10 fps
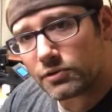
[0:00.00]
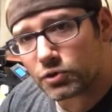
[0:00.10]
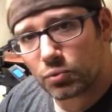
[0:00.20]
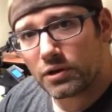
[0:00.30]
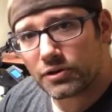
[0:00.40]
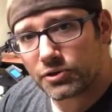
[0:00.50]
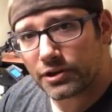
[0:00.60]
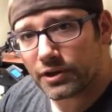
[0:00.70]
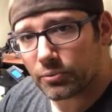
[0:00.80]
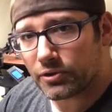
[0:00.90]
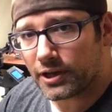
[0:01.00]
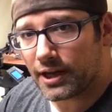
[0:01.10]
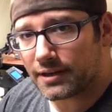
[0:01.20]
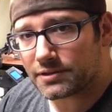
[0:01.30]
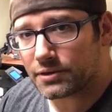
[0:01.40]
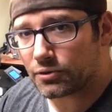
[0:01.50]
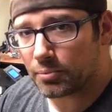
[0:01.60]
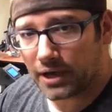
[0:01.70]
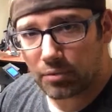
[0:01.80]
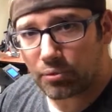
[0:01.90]
just wanted to share that with you guys. So the
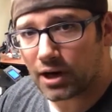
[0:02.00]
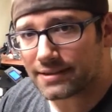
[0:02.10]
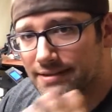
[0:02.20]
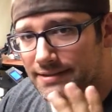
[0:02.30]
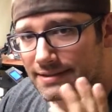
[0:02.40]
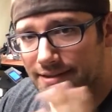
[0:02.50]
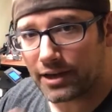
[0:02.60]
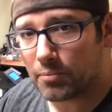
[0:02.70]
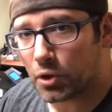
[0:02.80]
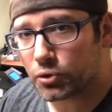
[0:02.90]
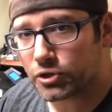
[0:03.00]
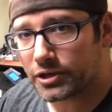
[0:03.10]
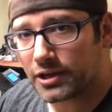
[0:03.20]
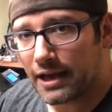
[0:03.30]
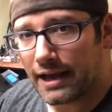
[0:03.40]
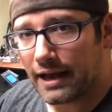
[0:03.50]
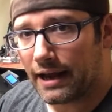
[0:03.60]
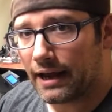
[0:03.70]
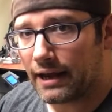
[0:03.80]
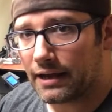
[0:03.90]
beta process is in motion,
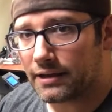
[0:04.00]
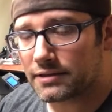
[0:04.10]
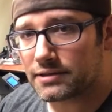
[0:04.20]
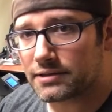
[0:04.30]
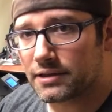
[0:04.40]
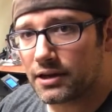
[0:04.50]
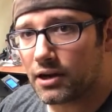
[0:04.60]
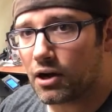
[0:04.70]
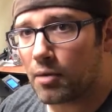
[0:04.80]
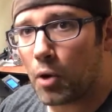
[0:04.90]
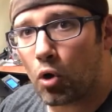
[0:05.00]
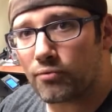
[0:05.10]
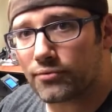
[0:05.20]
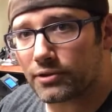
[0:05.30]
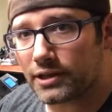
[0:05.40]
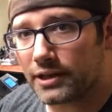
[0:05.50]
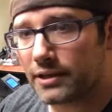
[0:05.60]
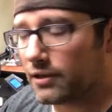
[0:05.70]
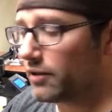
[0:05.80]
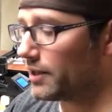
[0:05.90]
and
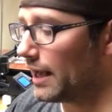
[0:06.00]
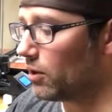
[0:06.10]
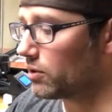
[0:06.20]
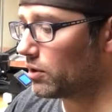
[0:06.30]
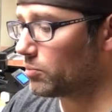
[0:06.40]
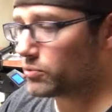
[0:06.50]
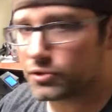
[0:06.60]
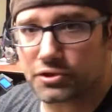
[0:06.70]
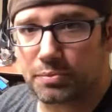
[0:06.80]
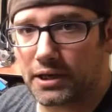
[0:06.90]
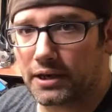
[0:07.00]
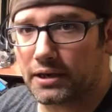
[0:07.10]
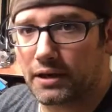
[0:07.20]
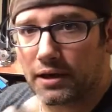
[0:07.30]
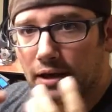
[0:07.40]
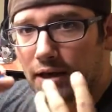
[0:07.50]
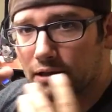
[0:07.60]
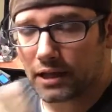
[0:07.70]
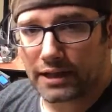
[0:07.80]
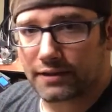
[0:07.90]
hopefully the outcome will just be
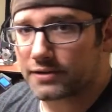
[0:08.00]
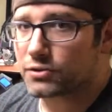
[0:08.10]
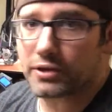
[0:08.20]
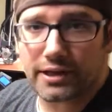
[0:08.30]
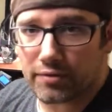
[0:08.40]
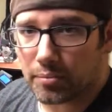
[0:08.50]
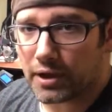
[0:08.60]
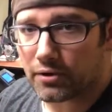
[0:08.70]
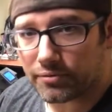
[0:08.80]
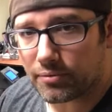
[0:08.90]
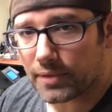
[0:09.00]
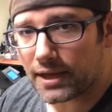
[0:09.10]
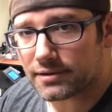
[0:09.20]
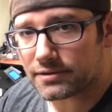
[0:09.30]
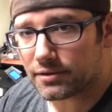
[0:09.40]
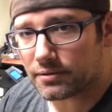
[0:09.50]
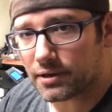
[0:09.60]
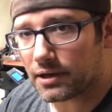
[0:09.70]
like this or even better from that. So